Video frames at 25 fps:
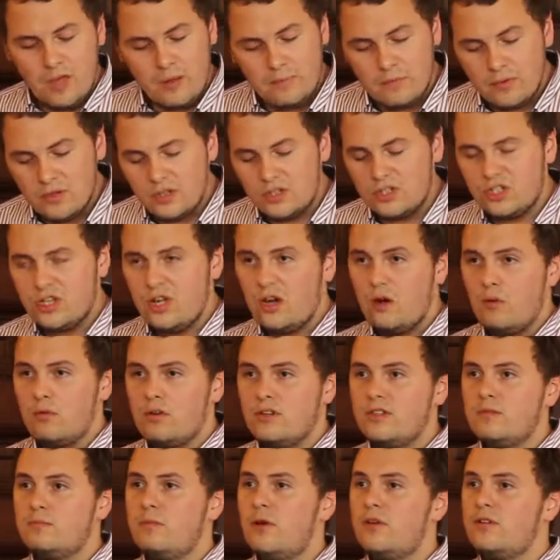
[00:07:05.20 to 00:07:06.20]
Members,
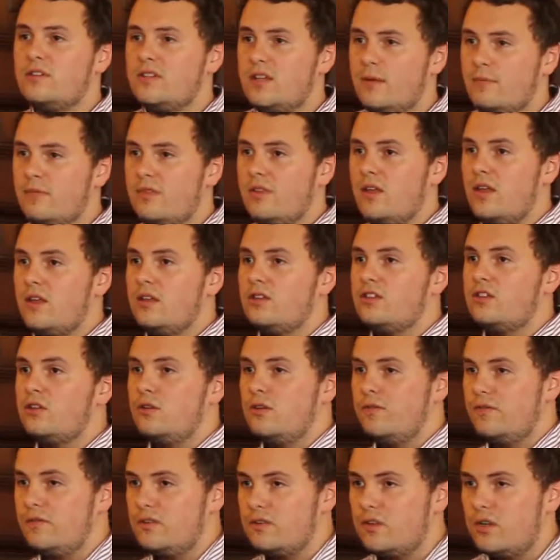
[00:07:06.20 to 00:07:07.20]
shareholders, both same thing,
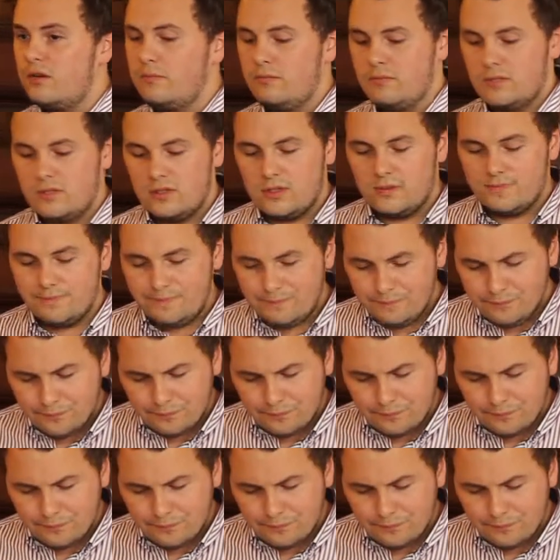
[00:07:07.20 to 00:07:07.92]
2 different terms.